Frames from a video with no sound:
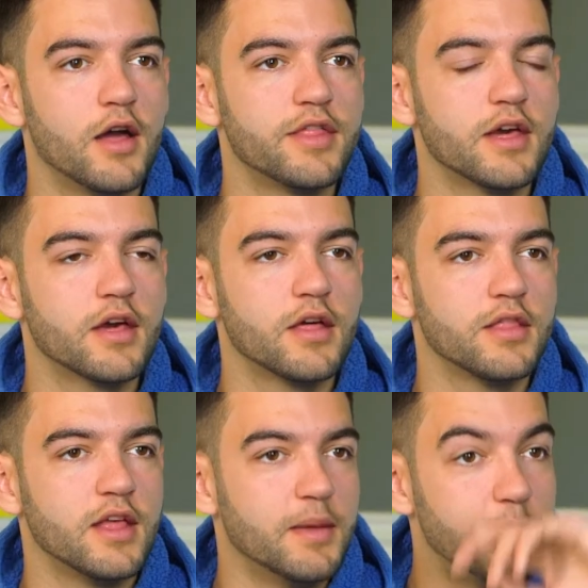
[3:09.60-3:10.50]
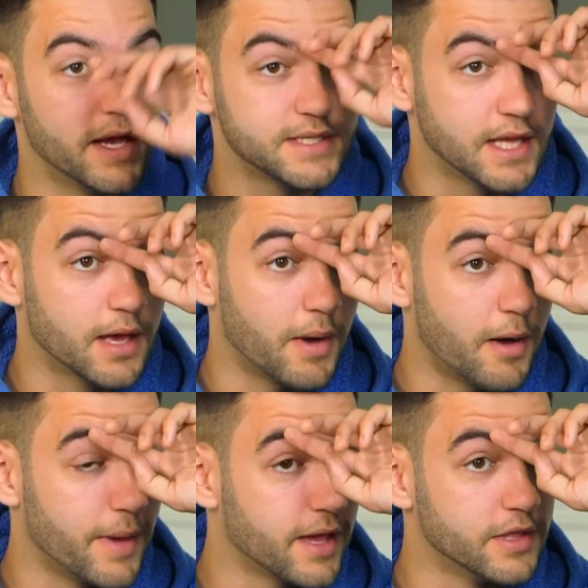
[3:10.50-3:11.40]
think the best thing
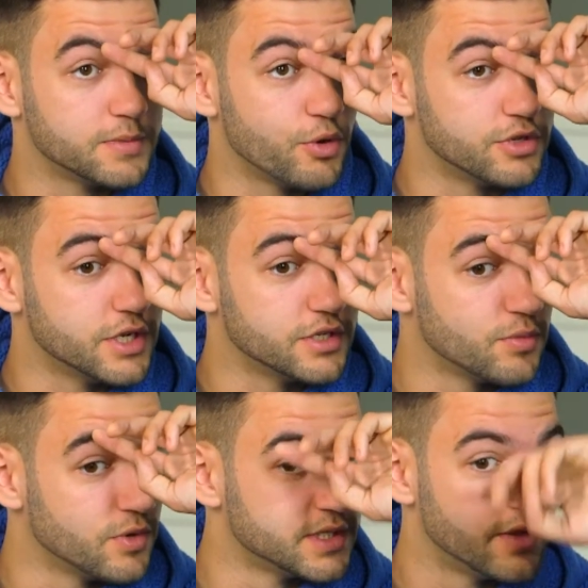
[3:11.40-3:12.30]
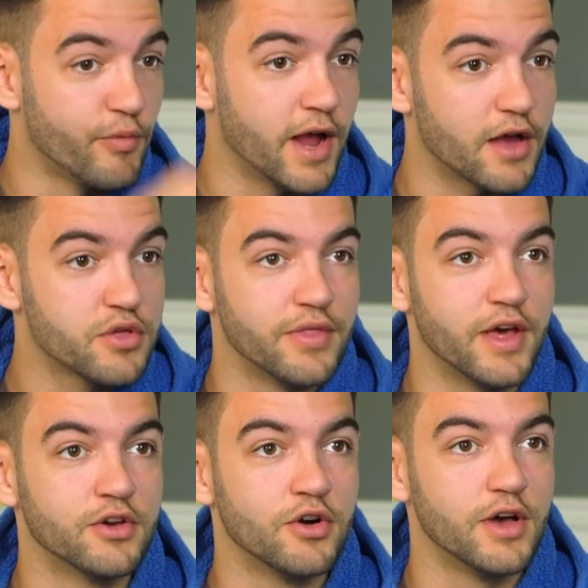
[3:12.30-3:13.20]
about making this project was the reaction that I
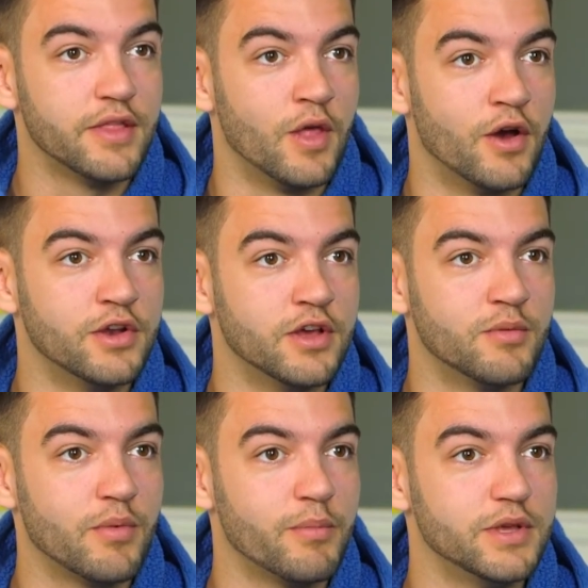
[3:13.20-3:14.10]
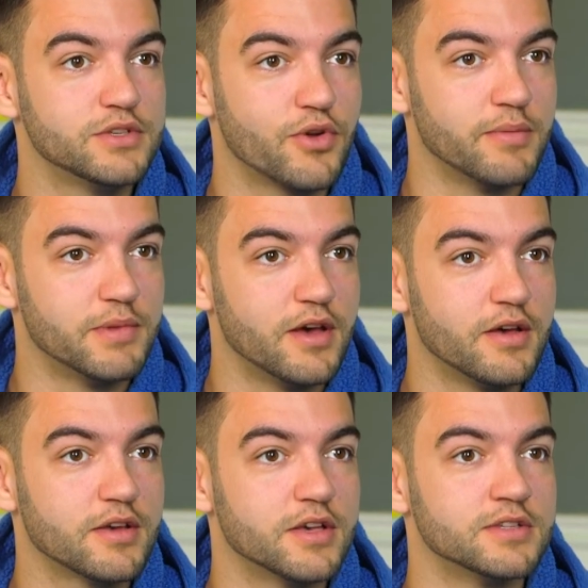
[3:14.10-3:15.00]
got in the Odeon when we screened it,
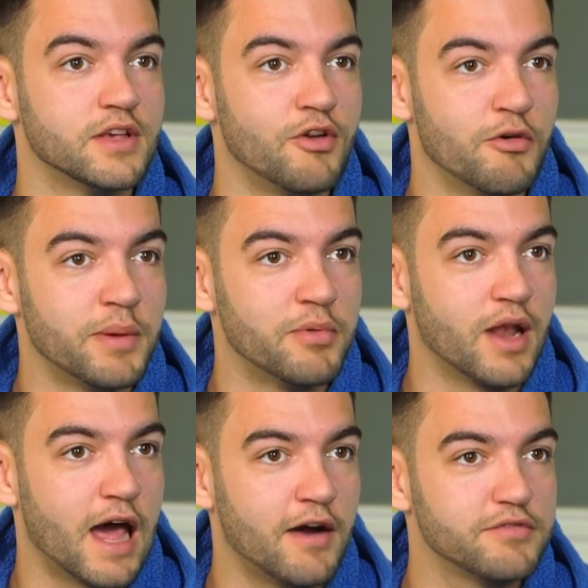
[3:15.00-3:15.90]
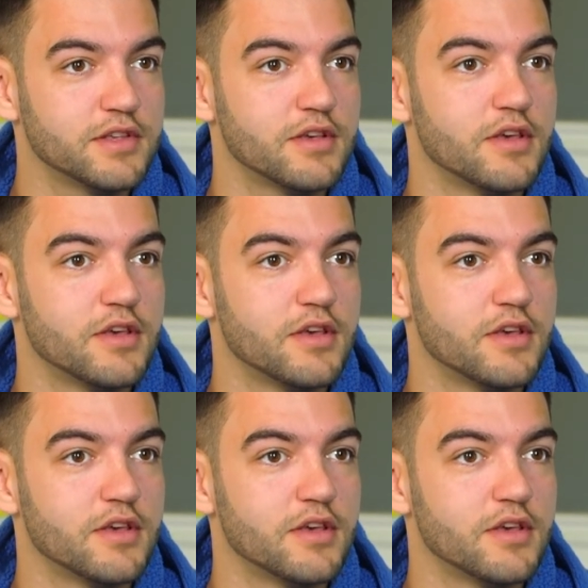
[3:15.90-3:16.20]
because a lot of people laughed,